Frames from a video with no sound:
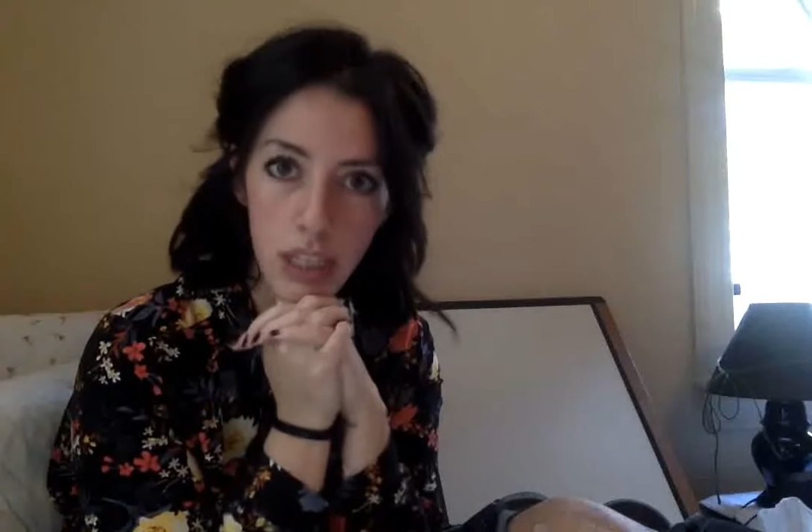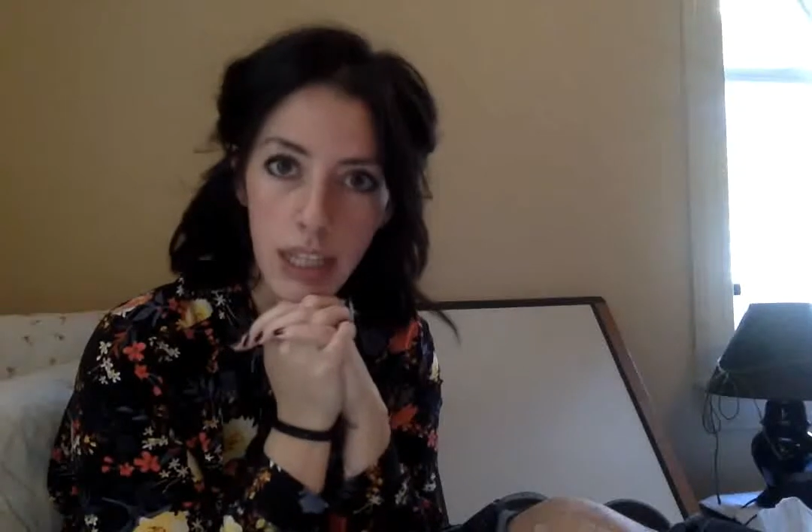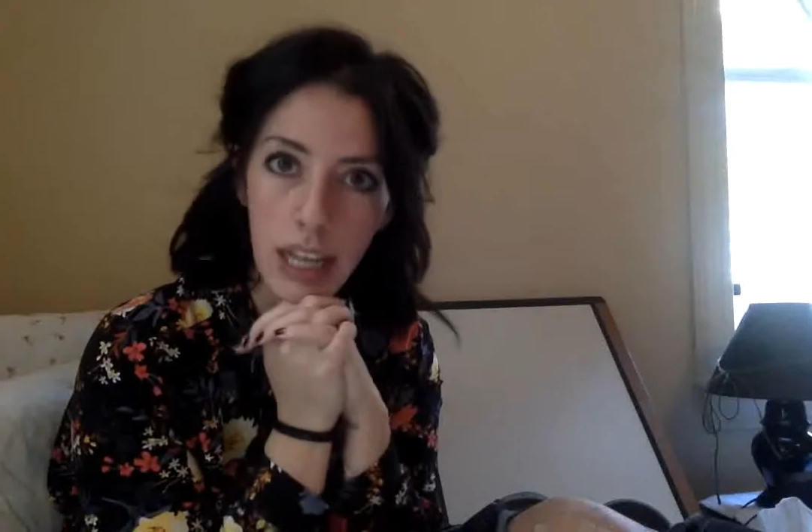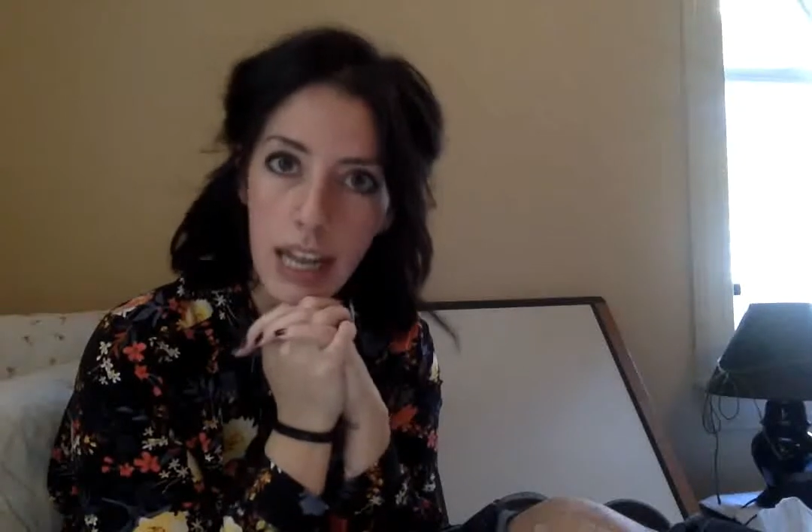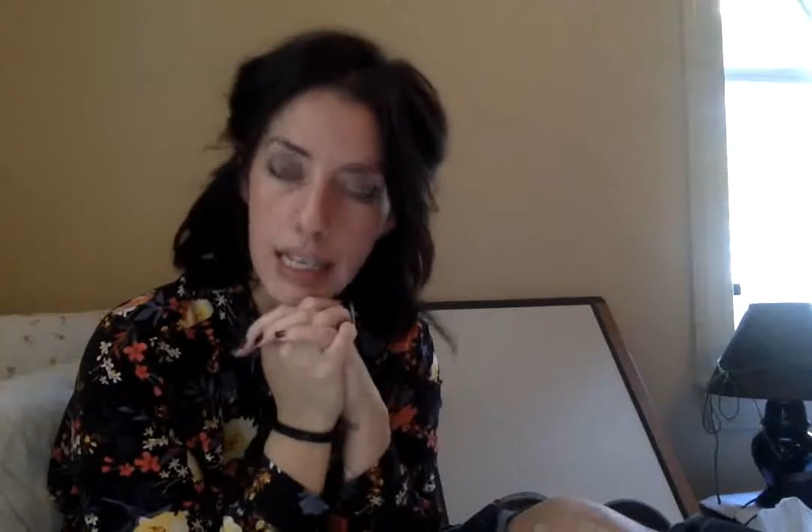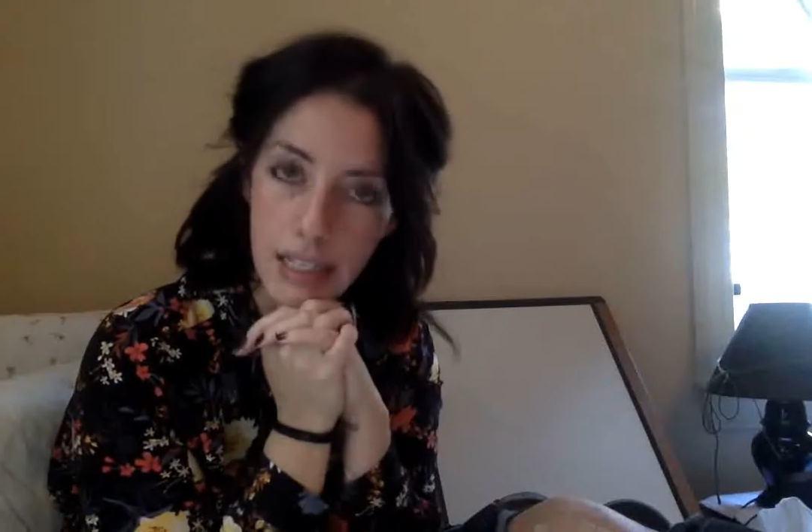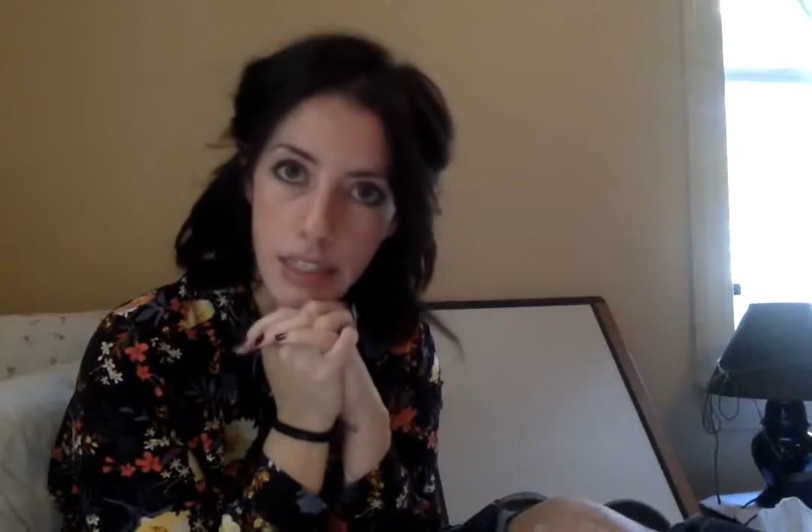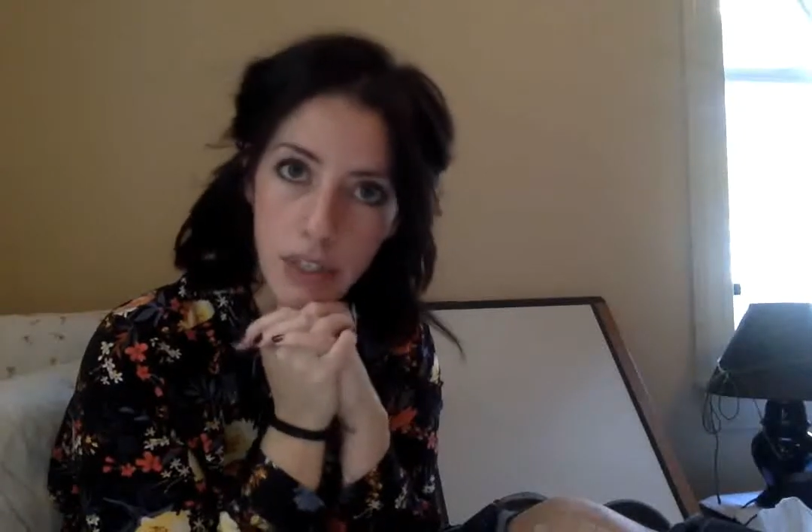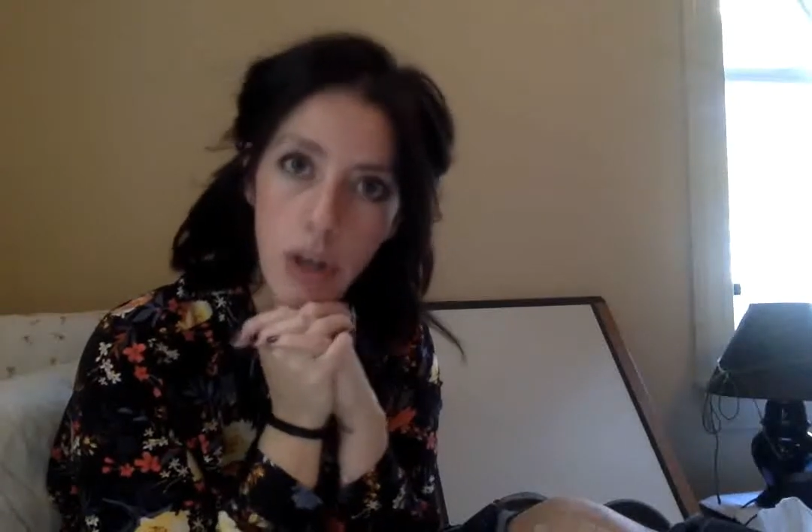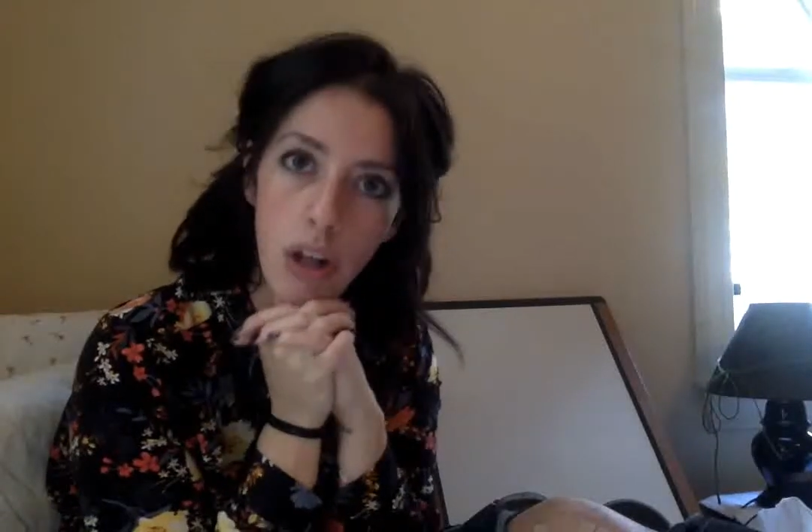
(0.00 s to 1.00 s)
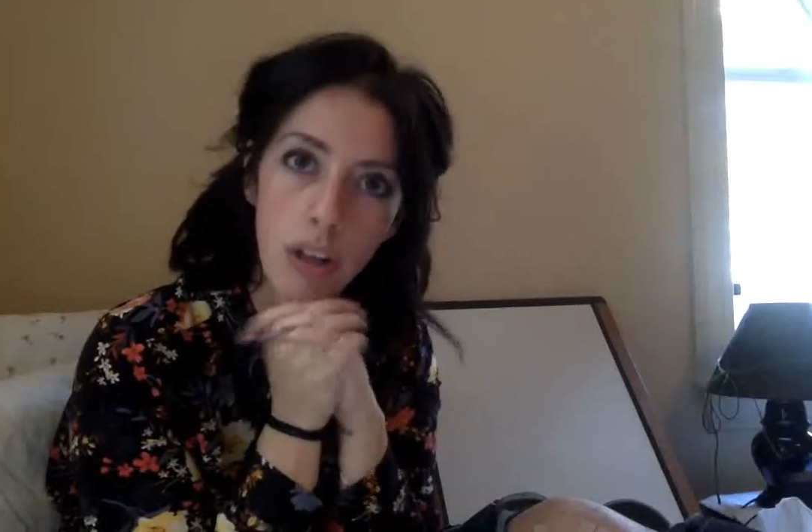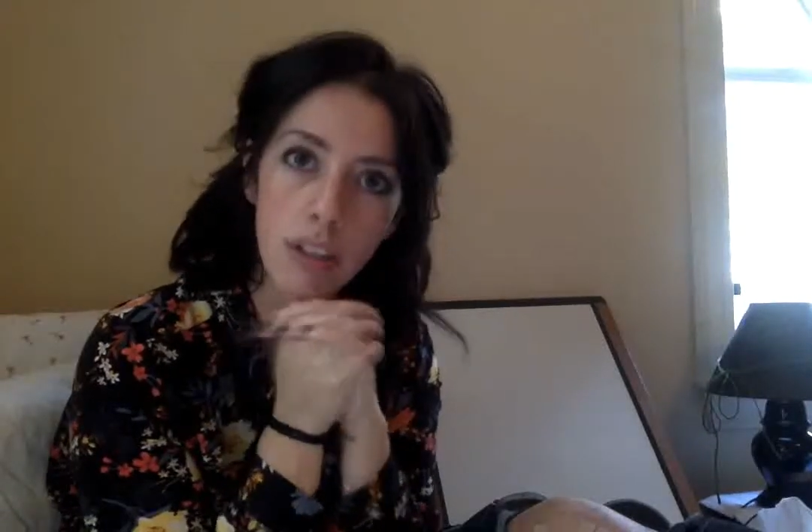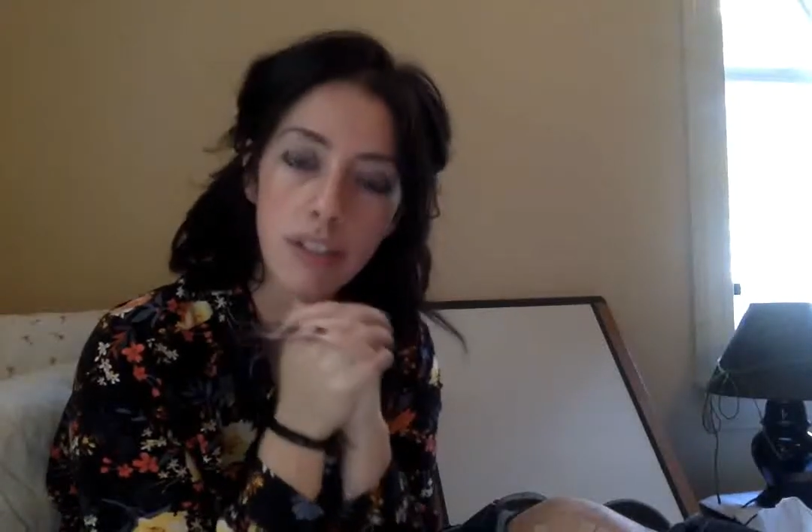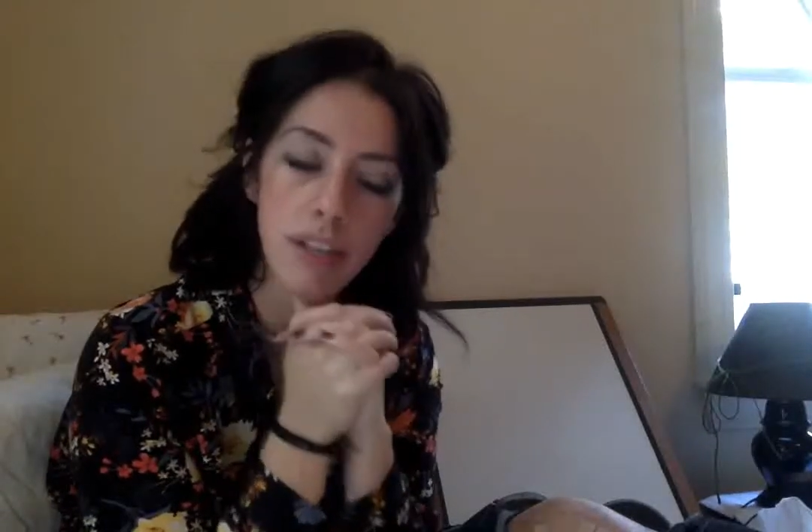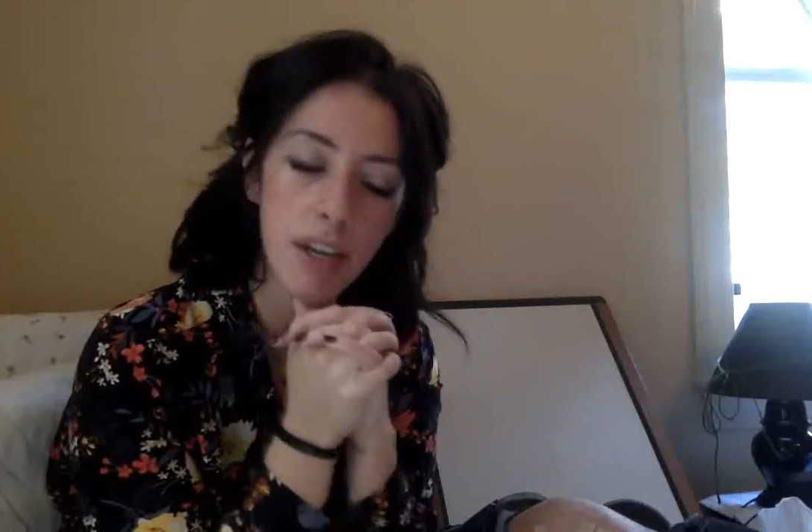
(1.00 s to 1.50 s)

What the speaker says: class is called